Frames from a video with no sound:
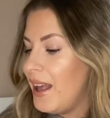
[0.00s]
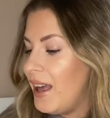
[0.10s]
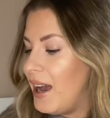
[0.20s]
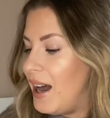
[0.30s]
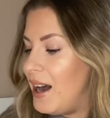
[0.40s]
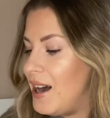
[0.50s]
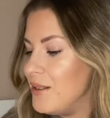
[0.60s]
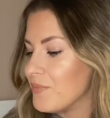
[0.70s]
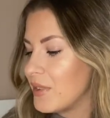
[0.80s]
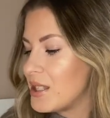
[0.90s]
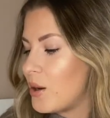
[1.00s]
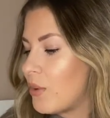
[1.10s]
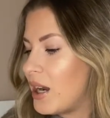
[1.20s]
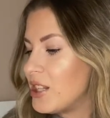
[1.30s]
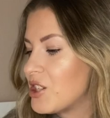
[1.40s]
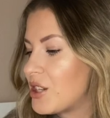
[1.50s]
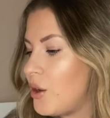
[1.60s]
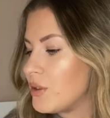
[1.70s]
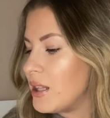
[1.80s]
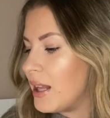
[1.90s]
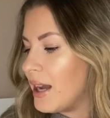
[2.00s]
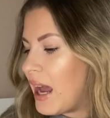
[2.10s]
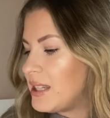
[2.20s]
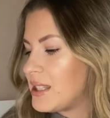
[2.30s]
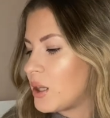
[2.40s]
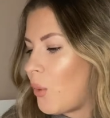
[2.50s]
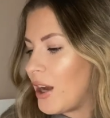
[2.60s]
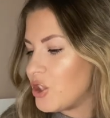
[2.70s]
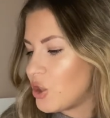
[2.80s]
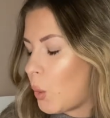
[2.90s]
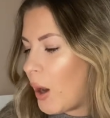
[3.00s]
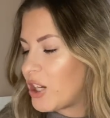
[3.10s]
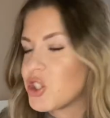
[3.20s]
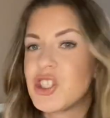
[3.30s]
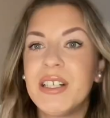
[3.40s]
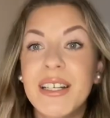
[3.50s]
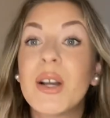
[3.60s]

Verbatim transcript: Um, so we're gonna just go to the next question. Question?